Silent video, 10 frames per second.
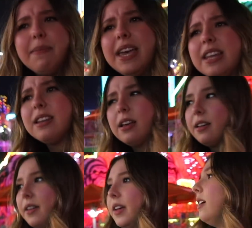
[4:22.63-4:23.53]
I mean,
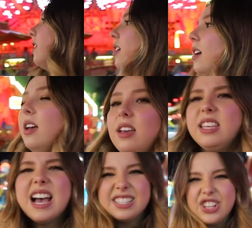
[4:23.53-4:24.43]

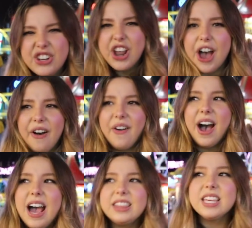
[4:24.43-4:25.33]
yes and
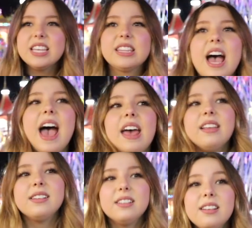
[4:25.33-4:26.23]
no. I think
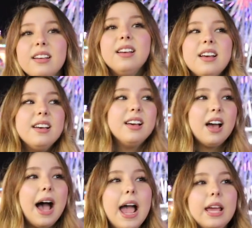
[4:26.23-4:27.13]
that
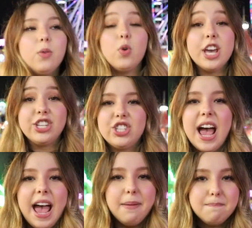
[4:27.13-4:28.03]
I
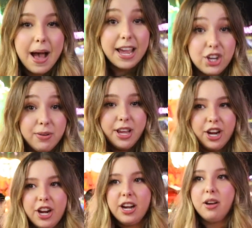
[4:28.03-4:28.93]
wish that my
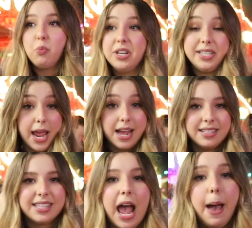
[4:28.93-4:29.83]
career with
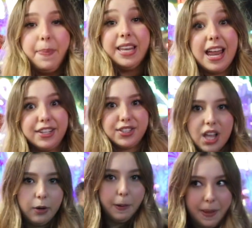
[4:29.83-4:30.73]
dance happen at
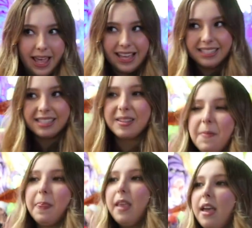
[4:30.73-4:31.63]
a slower
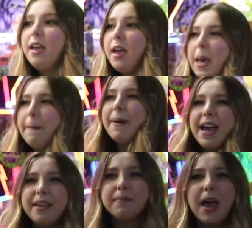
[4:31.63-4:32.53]
pace,
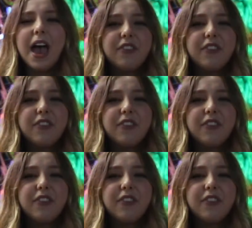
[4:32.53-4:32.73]
but